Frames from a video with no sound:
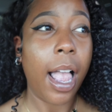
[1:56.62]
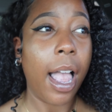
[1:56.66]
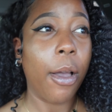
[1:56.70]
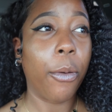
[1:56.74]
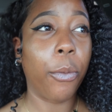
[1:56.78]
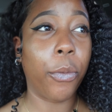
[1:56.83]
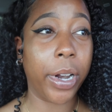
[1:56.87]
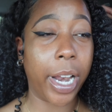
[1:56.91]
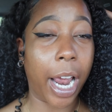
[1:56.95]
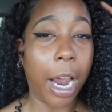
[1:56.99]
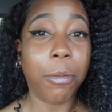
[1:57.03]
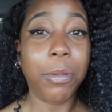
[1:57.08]

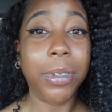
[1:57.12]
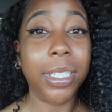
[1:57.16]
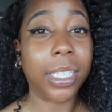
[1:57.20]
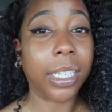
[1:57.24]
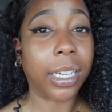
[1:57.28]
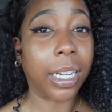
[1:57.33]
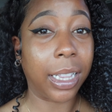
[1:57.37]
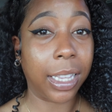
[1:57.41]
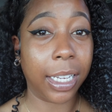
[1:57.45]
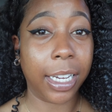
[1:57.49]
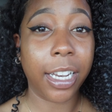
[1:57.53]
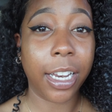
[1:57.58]
when I was
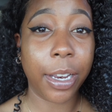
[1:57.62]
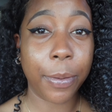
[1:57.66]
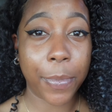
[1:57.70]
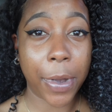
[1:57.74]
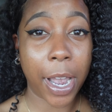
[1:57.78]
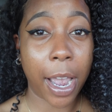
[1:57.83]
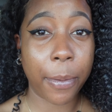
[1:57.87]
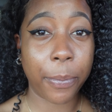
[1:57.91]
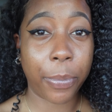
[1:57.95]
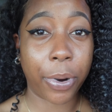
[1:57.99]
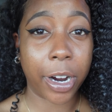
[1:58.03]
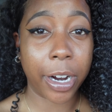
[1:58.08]
cleaning
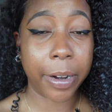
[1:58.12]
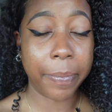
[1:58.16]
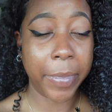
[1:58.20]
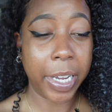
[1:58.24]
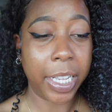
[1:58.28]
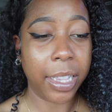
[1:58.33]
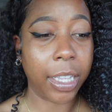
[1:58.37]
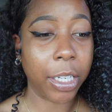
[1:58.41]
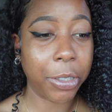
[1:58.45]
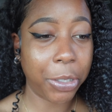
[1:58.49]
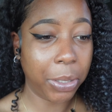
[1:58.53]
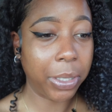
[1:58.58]
my
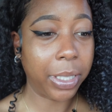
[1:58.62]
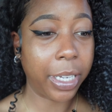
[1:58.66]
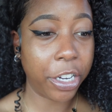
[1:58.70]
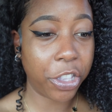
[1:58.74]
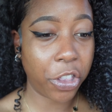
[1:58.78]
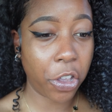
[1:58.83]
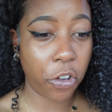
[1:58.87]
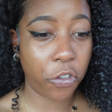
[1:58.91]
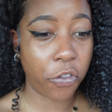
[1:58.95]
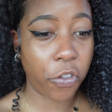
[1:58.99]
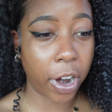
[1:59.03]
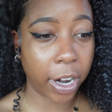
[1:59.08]
apartment, this is like
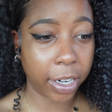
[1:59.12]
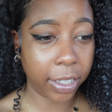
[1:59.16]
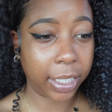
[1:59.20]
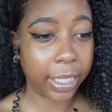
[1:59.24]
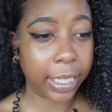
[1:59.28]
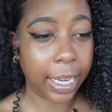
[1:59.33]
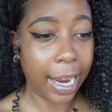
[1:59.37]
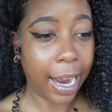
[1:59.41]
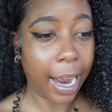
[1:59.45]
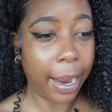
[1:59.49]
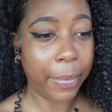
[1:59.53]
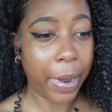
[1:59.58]
the
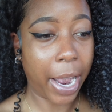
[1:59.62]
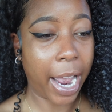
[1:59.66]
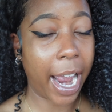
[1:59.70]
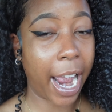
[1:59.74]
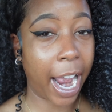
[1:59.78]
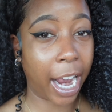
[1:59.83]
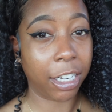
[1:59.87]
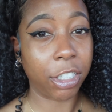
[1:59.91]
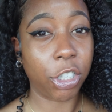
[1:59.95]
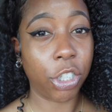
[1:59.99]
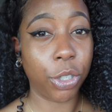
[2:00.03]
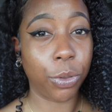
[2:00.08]
first time I
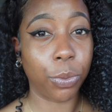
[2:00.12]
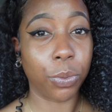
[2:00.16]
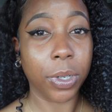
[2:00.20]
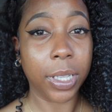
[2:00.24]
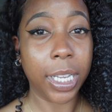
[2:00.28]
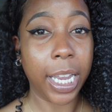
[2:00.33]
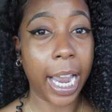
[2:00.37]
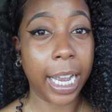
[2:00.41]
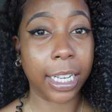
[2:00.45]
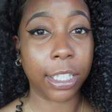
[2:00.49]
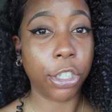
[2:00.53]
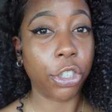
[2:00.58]
actually
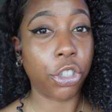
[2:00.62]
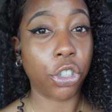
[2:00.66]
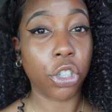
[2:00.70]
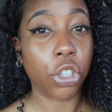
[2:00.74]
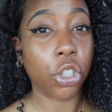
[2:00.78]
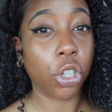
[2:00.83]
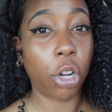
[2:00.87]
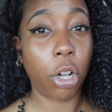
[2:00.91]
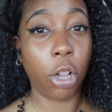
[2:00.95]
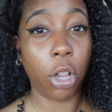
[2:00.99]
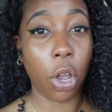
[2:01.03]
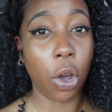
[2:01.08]
really had to
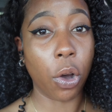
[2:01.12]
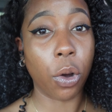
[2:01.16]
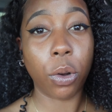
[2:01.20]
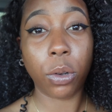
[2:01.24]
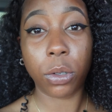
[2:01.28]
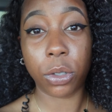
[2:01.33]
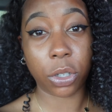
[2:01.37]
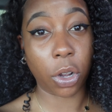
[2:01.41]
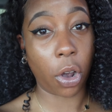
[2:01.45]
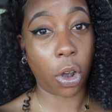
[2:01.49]
just close